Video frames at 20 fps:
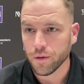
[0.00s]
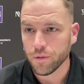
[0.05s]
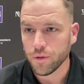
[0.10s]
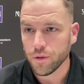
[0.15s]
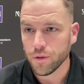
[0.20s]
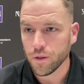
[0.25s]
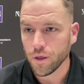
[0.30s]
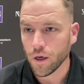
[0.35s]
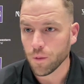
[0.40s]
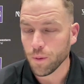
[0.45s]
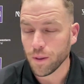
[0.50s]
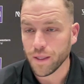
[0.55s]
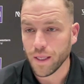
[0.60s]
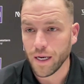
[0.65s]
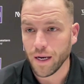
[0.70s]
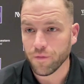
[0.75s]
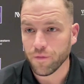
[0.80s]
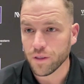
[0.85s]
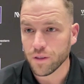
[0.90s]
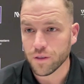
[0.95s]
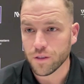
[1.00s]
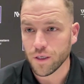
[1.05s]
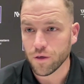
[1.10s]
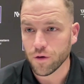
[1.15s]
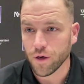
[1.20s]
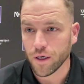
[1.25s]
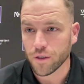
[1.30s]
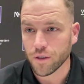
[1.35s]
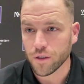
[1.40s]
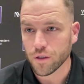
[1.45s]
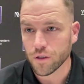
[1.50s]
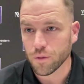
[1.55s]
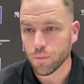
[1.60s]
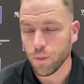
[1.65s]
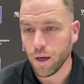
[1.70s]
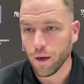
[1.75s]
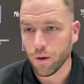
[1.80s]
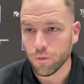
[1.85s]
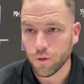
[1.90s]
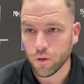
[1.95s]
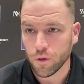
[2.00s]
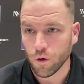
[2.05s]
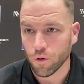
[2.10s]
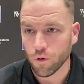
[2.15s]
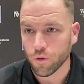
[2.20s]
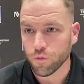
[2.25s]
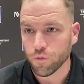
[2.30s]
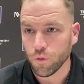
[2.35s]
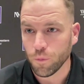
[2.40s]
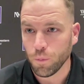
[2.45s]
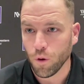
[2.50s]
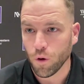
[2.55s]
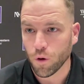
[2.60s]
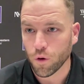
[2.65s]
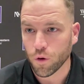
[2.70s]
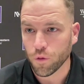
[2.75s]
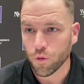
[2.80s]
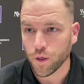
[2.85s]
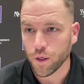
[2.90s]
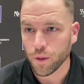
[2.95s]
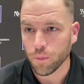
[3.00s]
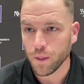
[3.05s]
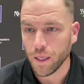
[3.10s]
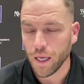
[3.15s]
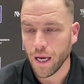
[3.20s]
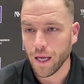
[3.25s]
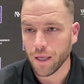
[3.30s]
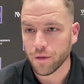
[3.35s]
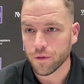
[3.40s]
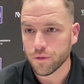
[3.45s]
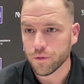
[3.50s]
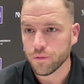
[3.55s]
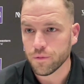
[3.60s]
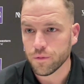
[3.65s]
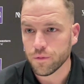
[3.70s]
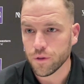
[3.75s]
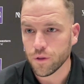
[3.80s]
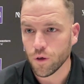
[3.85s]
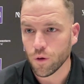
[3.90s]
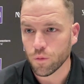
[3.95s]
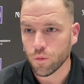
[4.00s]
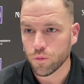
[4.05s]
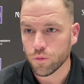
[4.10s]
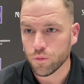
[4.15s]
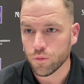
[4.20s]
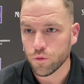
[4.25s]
Young men that have considerations about, you know, their football career beyond, you know,